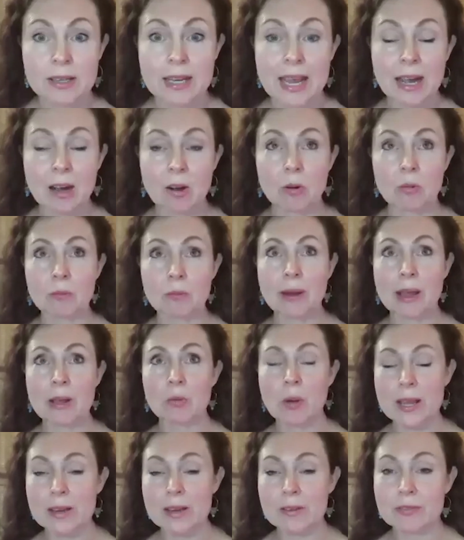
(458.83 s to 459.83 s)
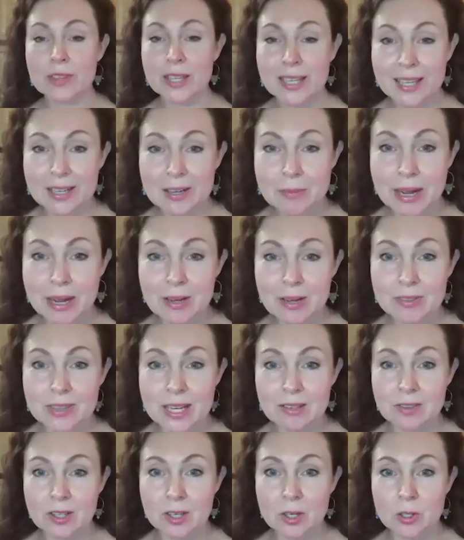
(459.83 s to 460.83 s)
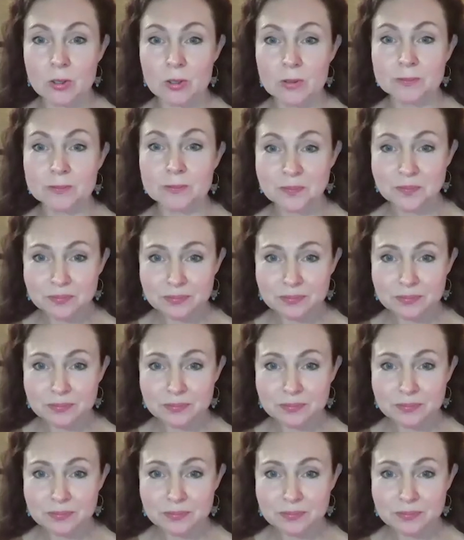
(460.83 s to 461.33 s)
Now, by way of thinking about that though,